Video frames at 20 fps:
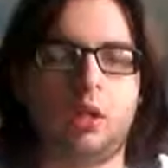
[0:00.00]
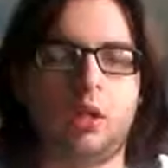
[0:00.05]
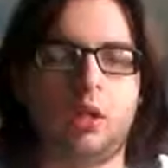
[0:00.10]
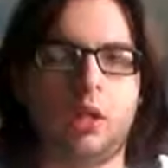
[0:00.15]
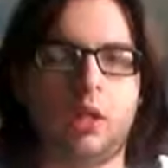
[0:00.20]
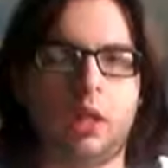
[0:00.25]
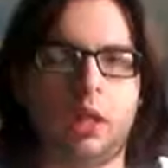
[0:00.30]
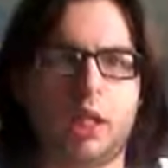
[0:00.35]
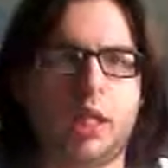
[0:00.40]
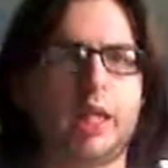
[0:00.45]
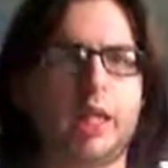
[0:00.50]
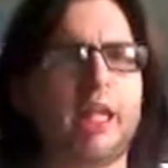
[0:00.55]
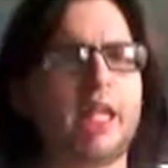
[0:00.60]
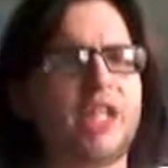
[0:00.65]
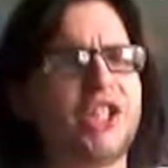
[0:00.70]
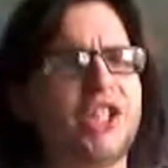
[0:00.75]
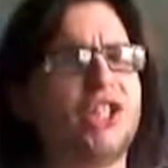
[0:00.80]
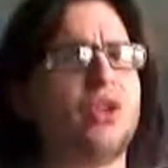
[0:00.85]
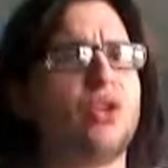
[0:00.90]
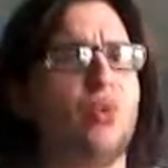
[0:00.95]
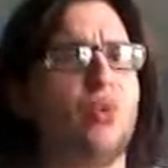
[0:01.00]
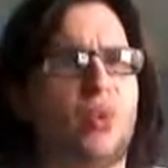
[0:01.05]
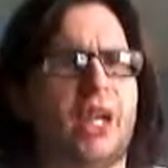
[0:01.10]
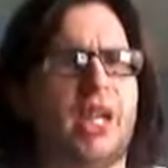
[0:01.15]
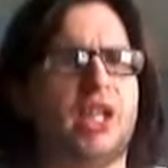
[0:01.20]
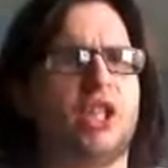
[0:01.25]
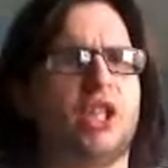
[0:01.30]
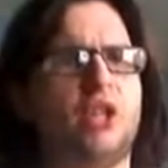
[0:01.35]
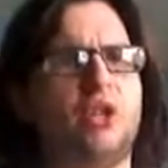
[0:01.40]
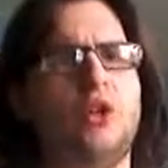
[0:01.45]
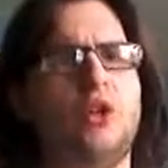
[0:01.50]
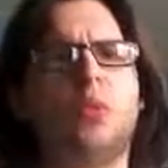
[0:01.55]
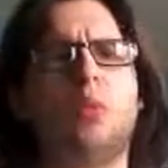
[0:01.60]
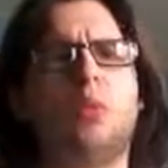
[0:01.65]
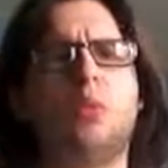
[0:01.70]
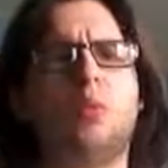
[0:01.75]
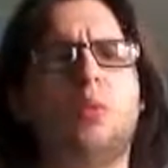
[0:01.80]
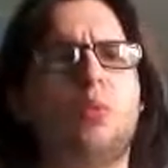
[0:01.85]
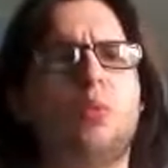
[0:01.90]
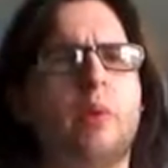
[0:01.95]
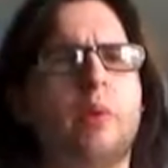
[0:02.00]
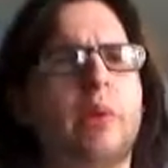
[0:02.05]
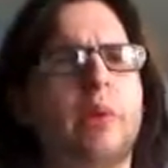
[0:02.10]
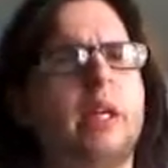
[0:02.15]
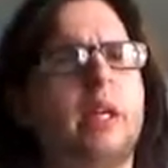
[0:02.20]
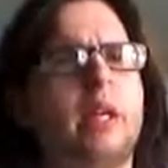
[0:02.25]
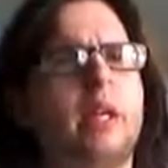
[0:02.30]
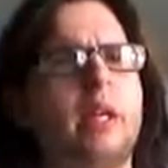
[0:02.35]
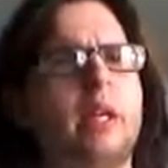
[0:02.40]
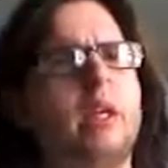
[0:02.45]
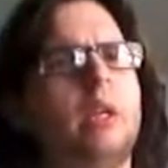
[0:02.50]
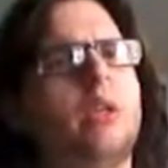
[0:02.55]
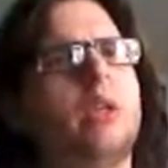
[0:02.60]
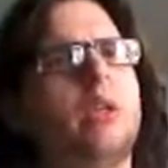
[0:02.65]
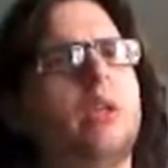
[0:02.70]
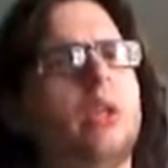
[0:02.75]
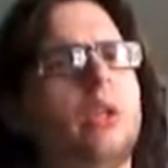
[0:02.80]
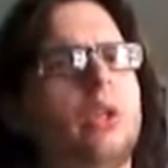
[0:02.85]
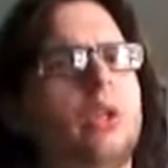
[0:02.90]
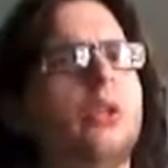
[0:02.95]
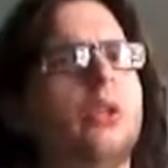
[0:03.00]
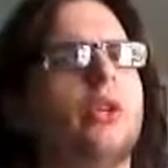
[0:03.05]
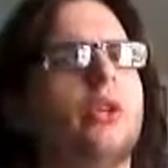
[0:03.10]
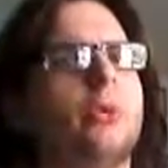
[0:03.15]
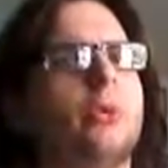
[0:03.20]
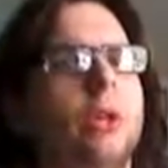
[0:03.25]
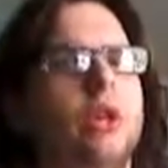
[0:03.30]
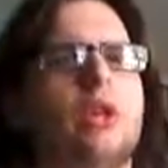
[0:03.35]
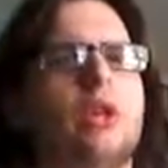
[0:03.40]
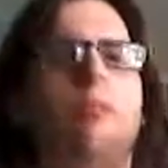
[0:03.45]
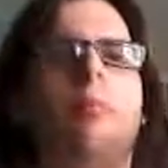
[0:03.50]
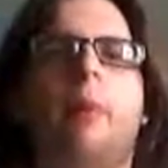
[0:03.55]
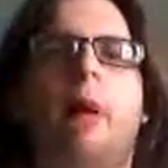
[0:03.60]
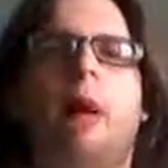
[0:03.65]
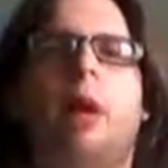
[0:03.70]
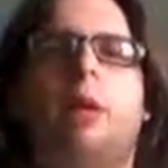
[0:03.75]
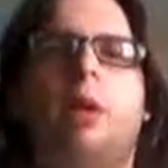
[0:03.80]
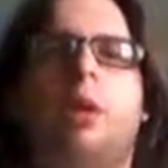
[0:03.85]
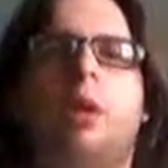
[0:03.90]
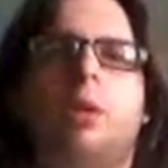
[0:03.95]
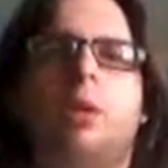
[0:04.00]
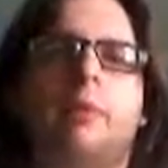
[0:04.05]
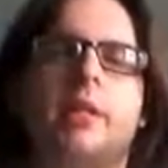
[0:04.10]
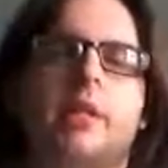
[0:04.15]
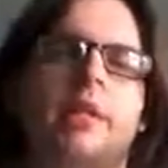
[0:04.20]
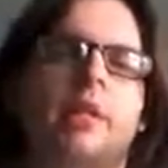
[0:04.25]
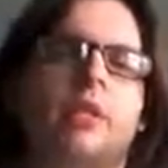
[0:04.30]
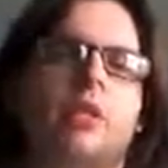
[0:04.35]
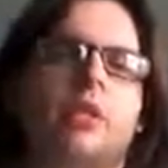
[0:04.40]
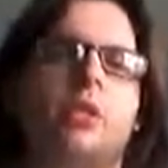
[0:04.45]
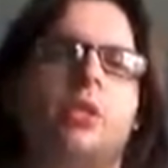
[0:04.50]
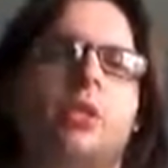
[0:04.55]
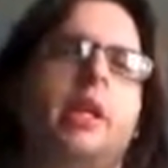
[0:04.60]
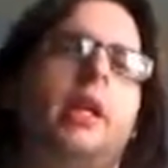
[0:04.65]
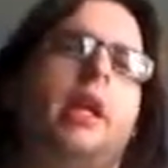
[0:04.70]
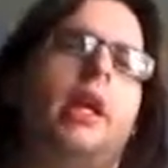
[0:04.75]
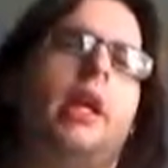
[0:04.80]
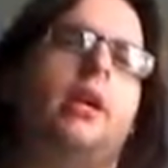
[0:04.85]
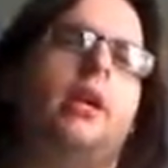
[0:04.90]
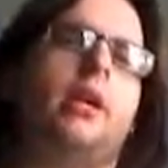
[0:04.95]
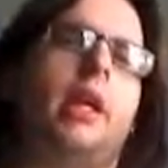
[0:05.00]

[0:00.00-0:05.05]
I guess she's a witch. You don't really learn too much about her, but she's this green-haired